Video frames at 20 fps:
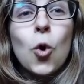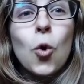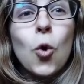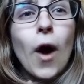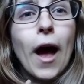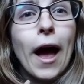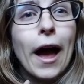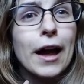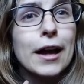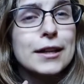
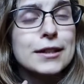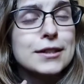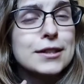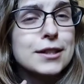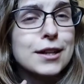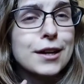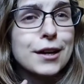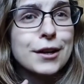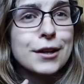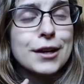And
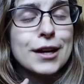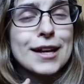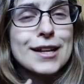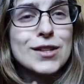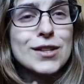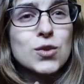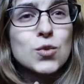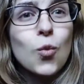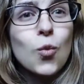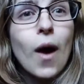
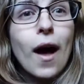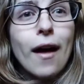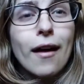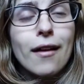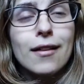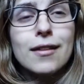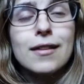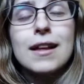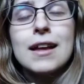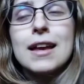as
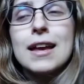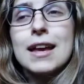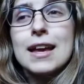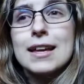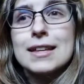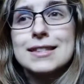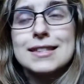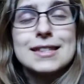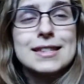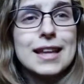well,
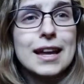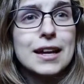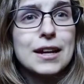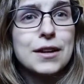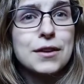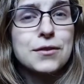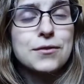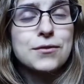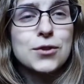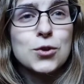instead
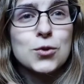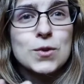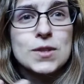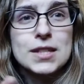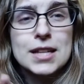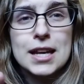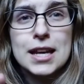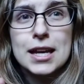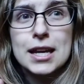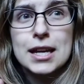of
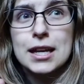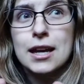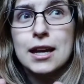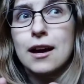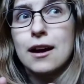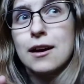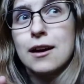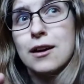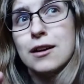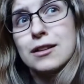using
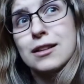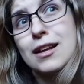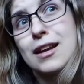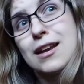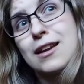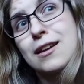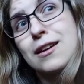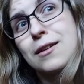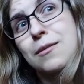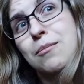
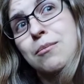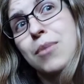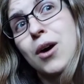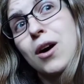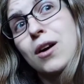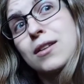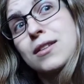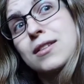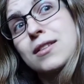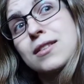like
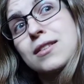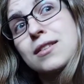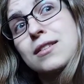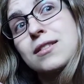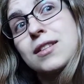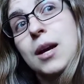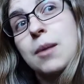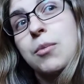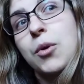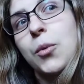bought
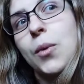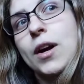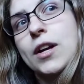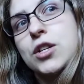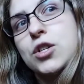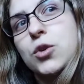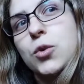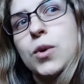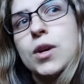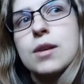diaper
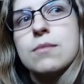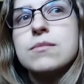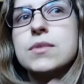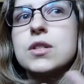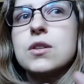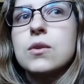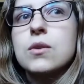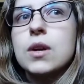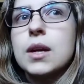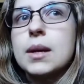rash creams,
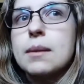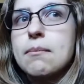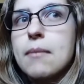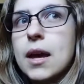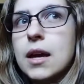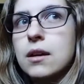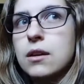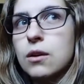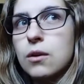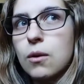you can
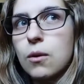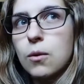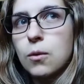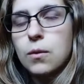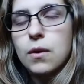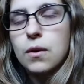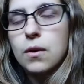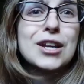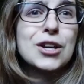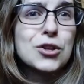make your
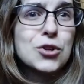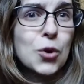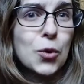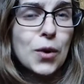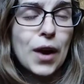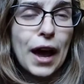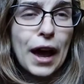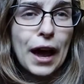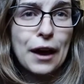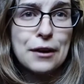own. You
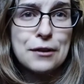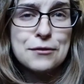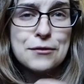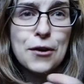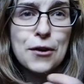don't have